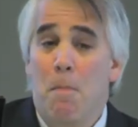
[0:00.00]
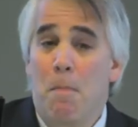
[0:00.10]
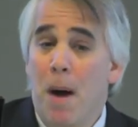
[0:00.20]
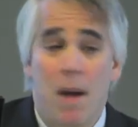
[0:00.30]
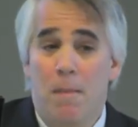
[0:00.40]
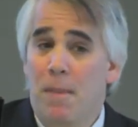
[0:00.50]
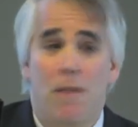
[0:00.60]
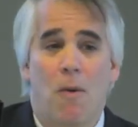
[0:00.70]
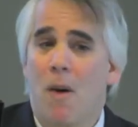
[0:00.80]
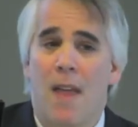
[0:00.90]
But
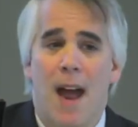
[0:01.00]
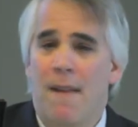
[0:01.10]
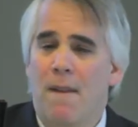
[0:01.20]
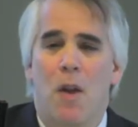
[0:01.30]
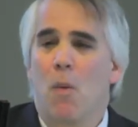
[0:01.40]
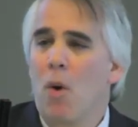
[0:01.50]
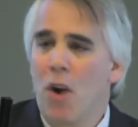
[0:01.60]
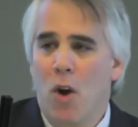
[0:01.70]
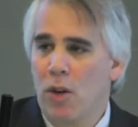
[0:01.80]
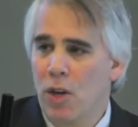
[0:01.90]
before that, there were
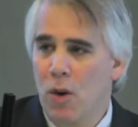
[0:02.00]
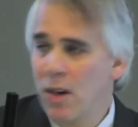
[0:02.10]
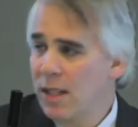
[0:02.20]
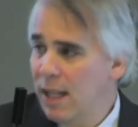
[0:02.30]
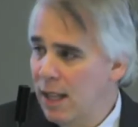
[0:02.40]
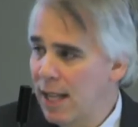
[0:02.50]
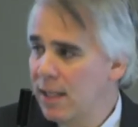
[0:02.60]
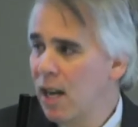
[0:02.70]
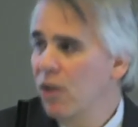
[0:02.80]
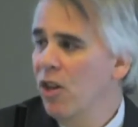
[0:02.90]
no cures, unless
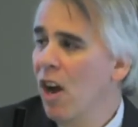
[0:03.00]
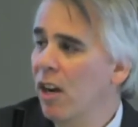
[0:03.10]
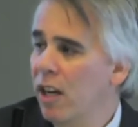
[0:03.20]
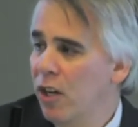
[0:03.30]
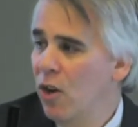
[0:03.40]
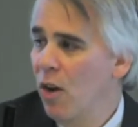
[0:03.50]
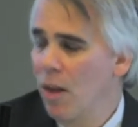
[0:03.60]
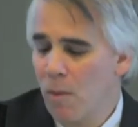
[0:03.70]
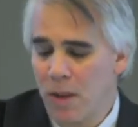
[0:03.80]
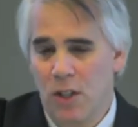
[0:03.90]
Dr. Young can cure
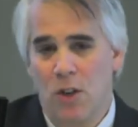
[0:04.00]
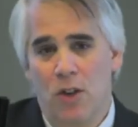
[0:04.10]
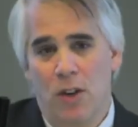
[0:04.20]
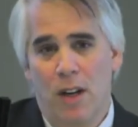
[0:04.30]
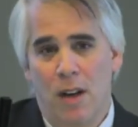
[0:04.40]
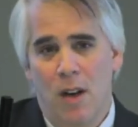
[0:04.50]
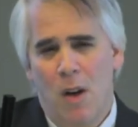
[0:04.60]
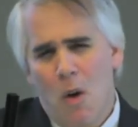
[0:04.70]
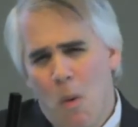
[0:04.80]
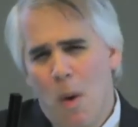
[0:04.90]
them with surgery.
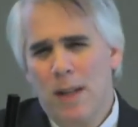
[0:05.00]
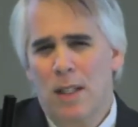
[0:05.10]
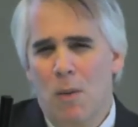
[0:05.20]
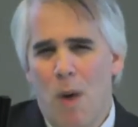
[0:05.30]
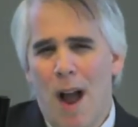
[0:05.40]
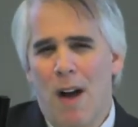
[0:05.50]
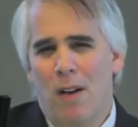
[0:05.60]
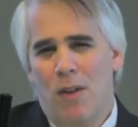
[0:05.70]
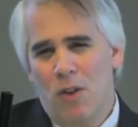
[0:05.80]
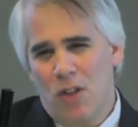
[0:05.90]
Once in a
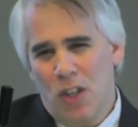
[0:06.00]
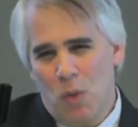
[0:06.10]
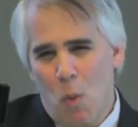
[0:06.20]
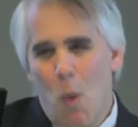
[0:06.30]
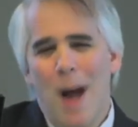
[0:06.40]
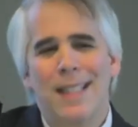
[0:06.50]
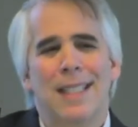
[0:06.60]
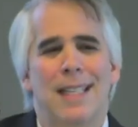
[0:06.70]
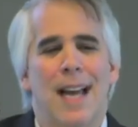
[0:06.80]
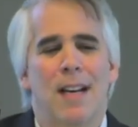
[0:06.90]
while, if there's just one
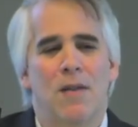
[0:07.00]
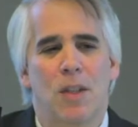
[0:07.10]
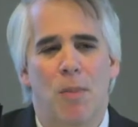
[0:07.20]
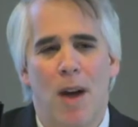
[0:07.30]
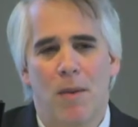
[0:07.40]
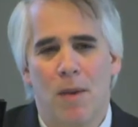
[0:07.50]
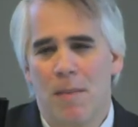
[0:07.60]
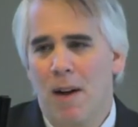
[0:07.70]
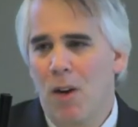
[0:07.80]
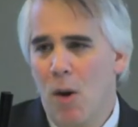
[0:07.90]
site of spread with
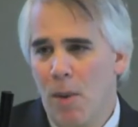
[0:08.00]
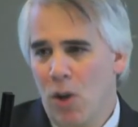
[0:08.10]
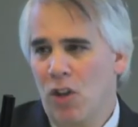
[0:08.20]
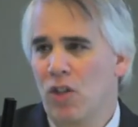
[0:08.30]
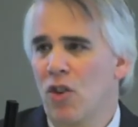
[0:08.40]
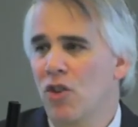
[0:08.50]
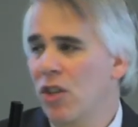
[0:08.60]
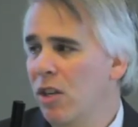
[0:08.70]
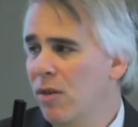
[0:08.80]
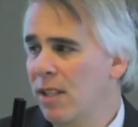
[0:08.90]
melanoma, you can
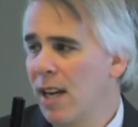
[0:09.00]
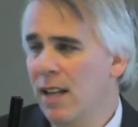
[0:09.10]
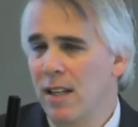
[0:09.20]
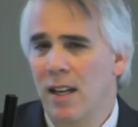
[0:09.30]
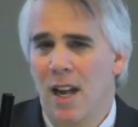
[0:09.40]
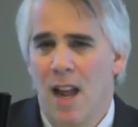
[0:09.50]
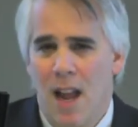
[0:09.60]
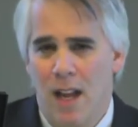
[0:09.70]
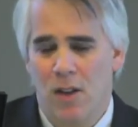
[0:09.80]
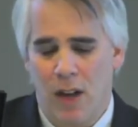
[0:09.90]
surgically resect it,
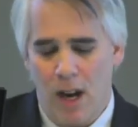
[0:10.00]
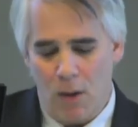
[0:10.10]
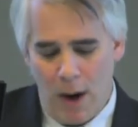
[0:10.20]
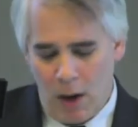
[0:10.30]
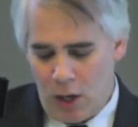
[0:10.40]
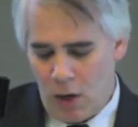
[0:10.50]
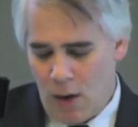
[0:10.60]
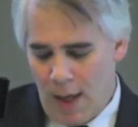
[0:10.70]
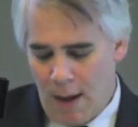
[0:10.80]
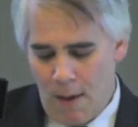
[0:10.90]
and you'll get a rare cure
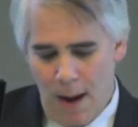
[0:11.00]
that